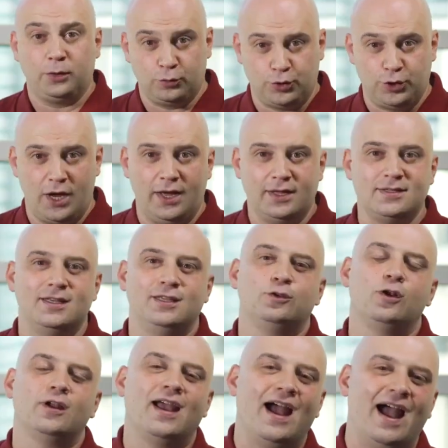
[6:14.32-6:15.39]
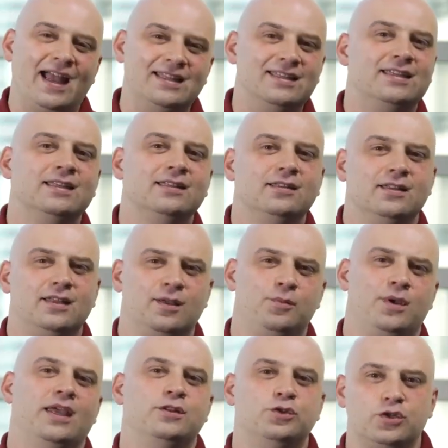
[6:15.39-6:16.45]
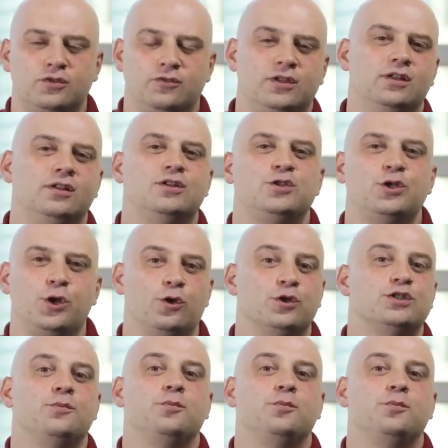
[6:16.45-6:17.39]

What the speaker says: and just one of them has a truly serious breakthrough.